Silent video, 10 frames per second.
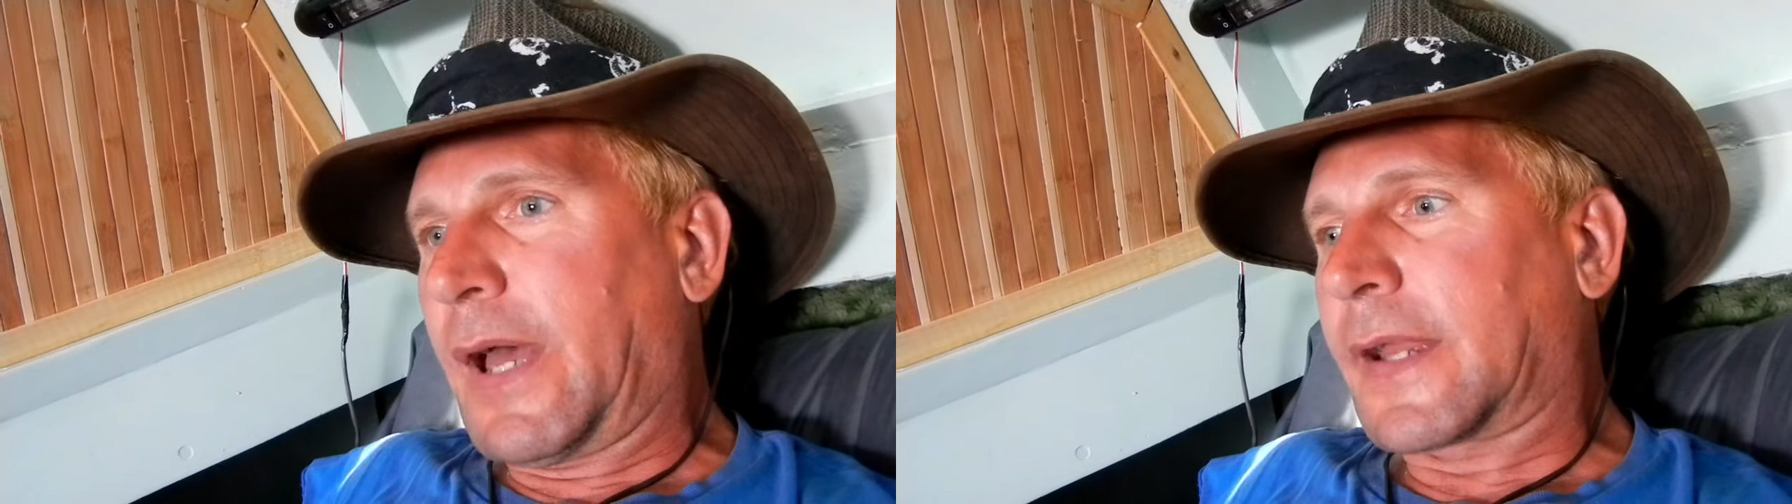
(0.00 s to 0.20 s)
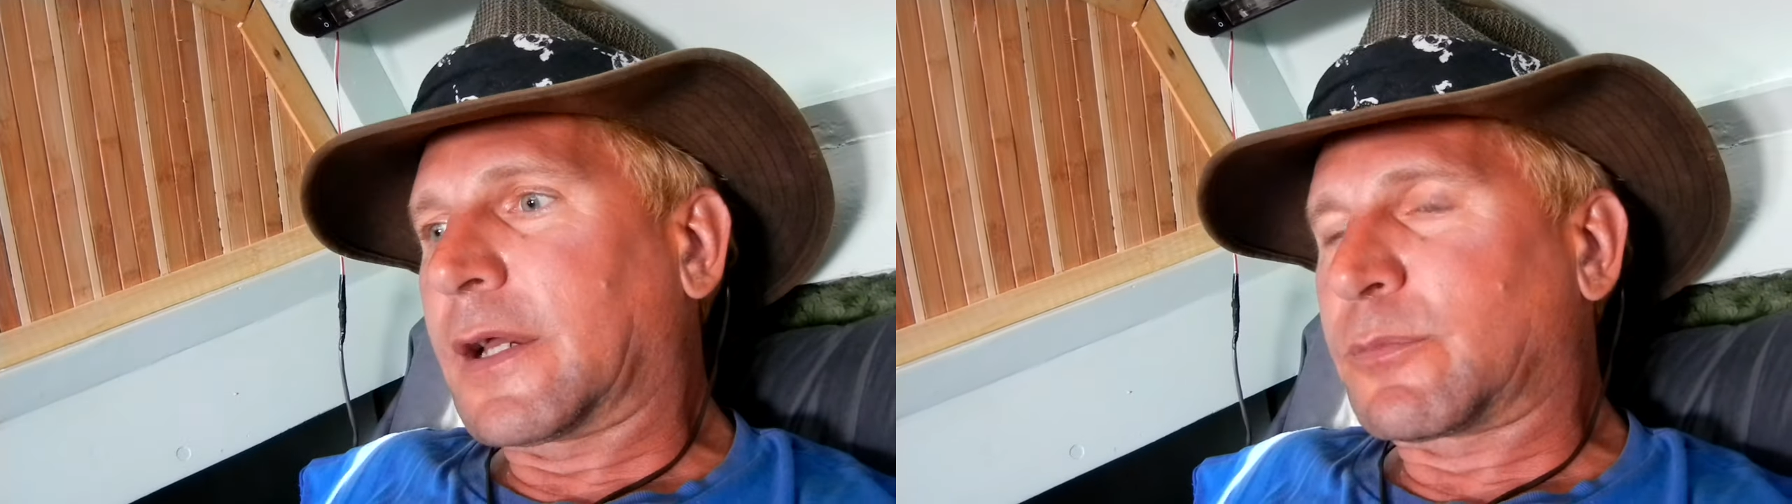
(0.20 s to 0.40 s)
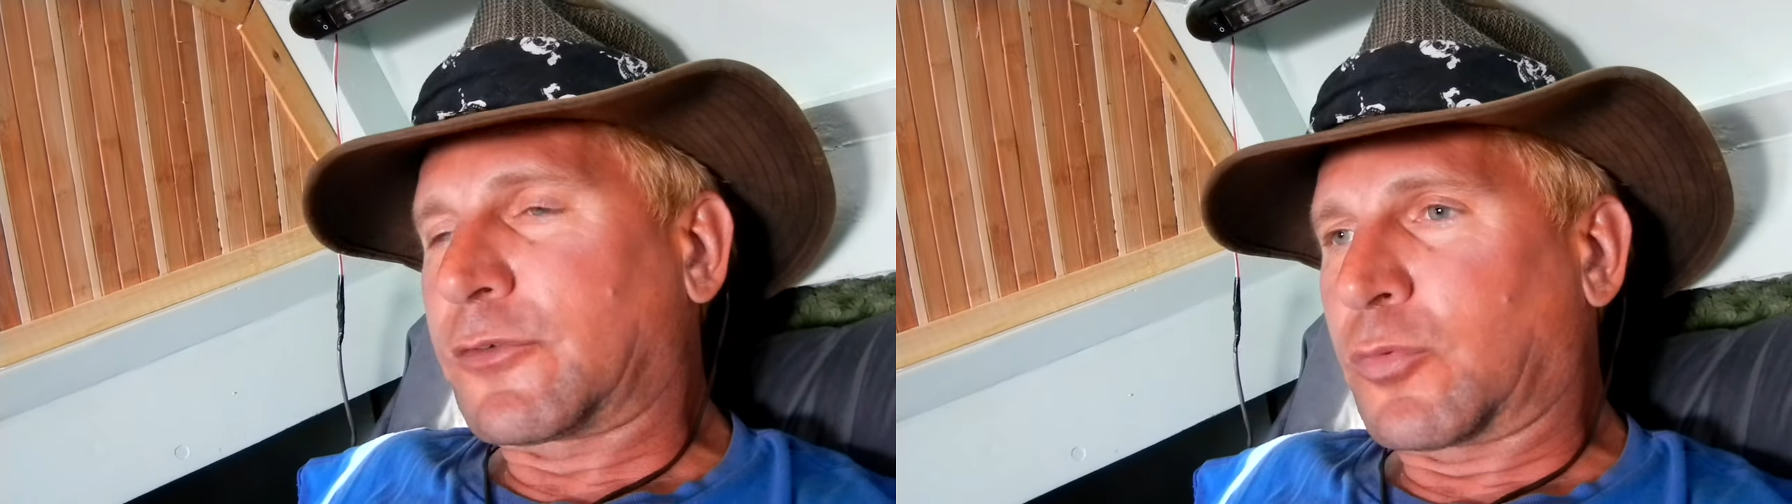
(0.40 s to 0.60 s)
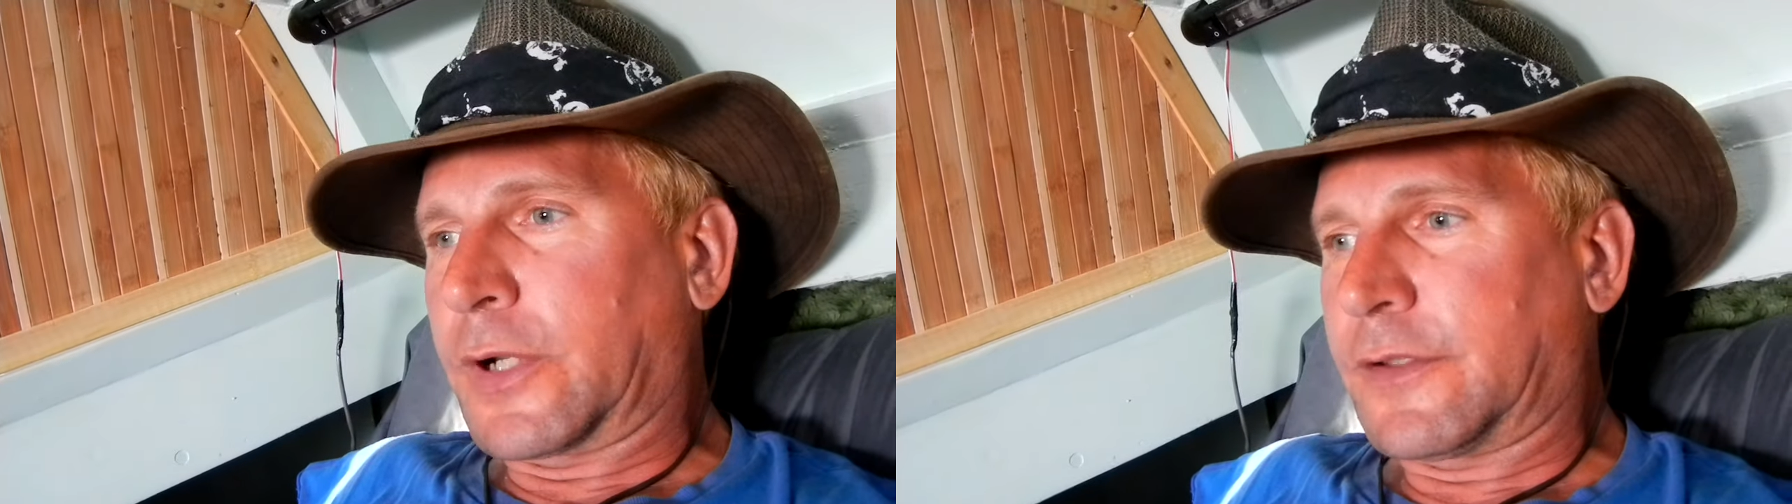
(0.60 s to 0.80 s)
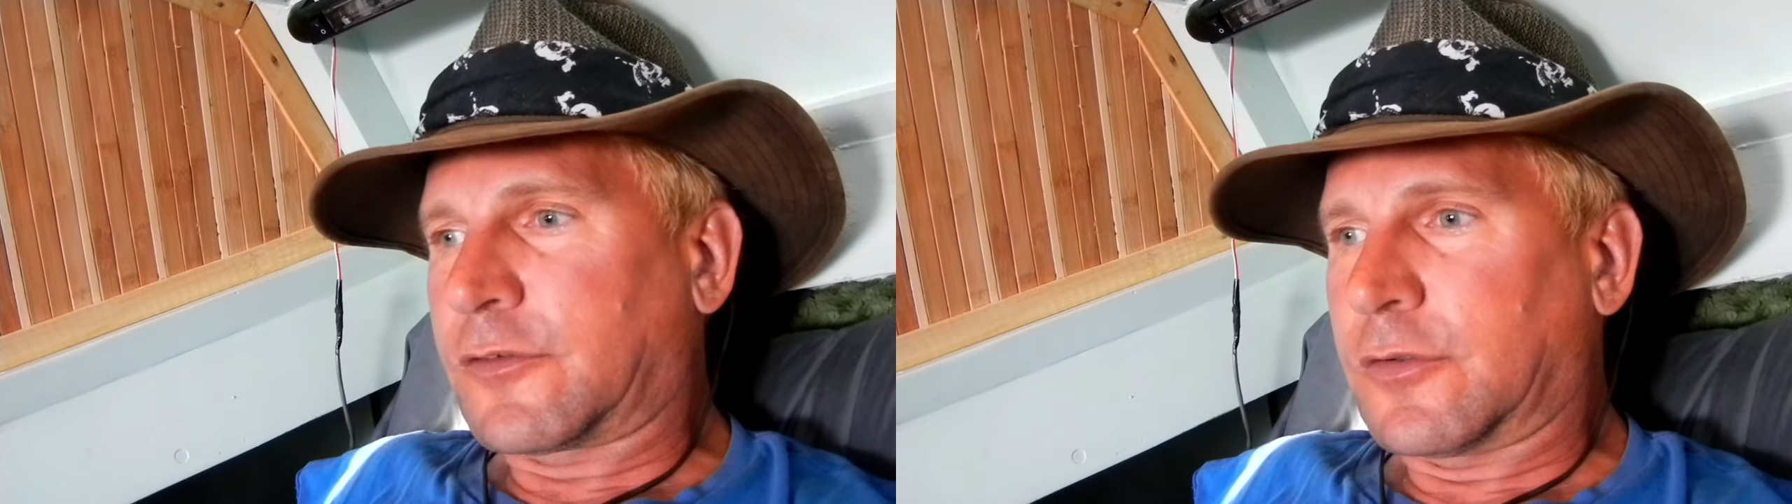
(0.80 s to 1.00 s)
back up to
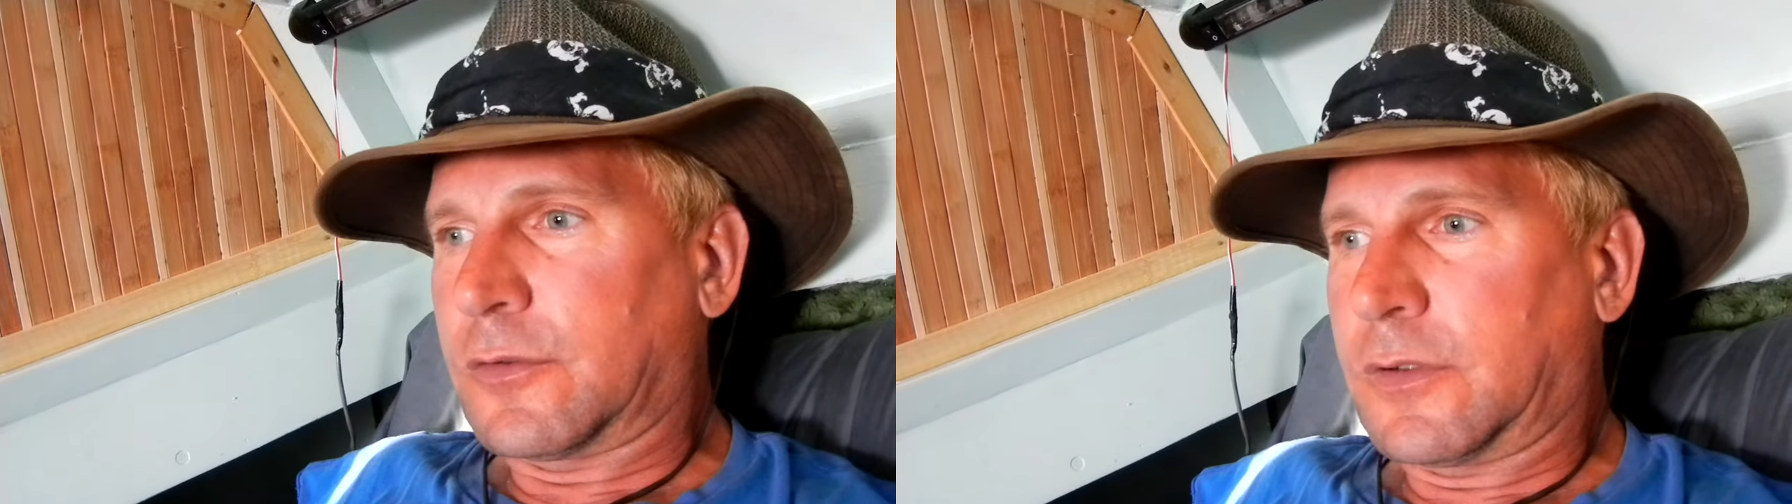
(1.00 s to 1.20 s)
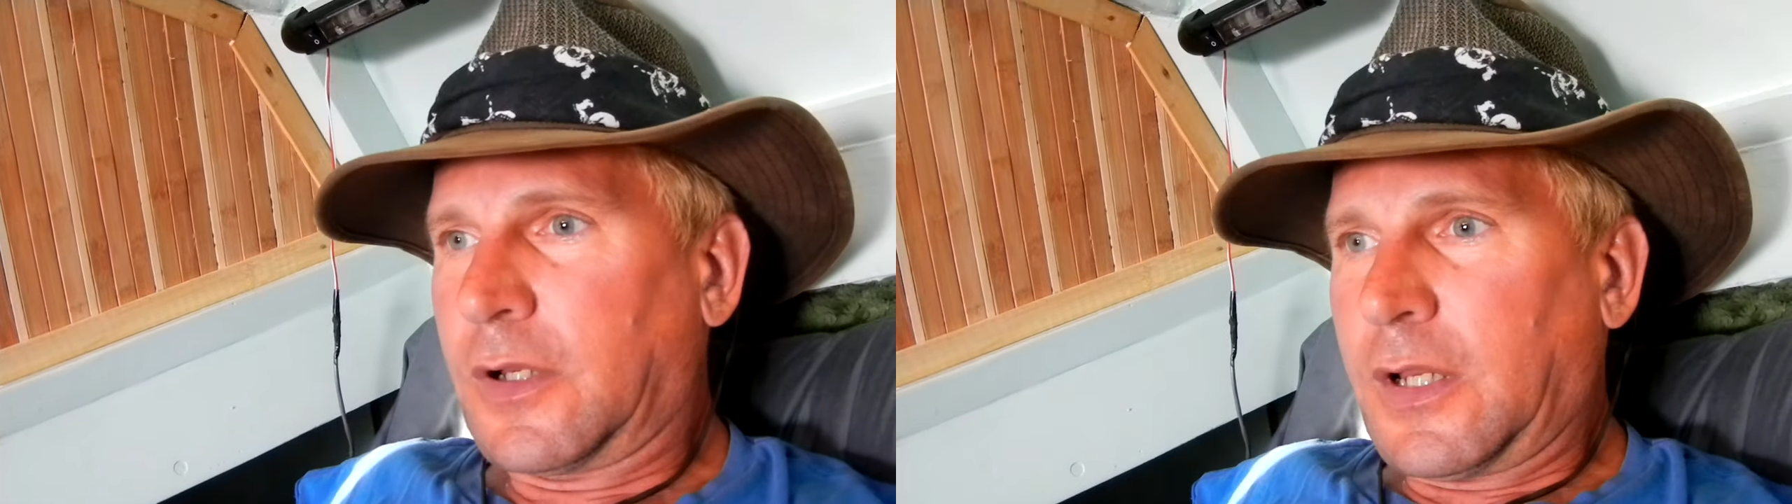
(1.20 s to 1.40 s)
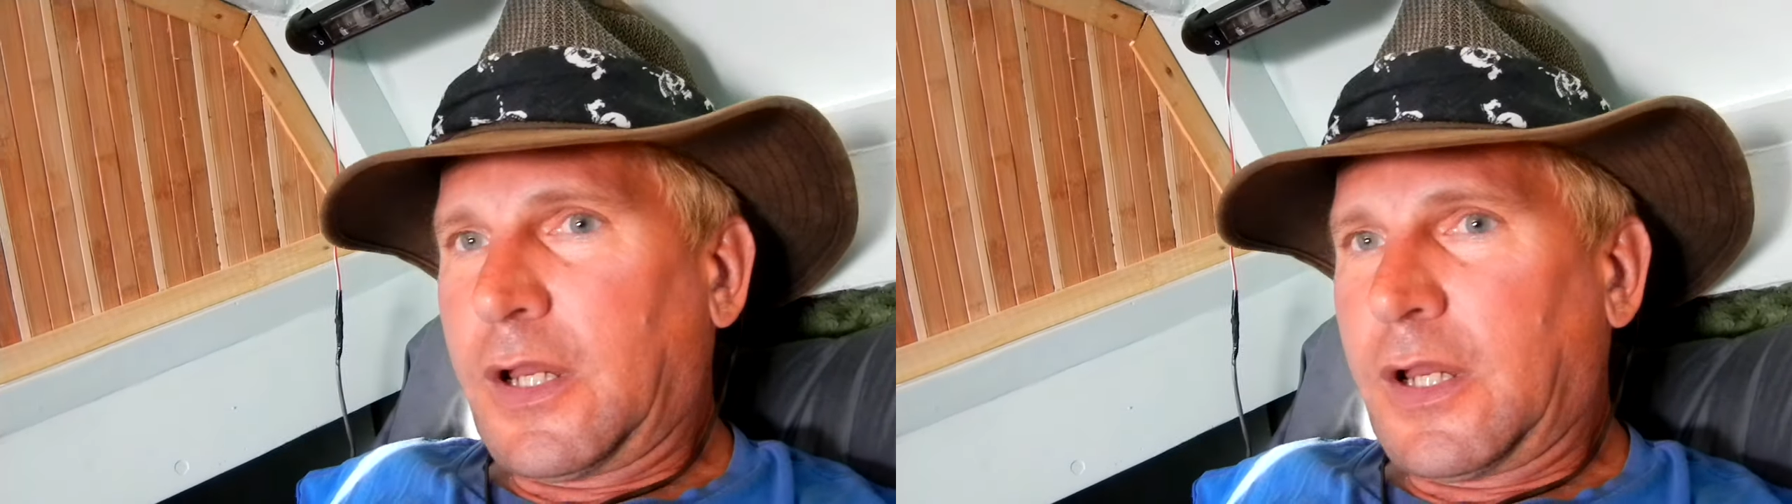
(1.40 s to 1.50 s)
twenty-two,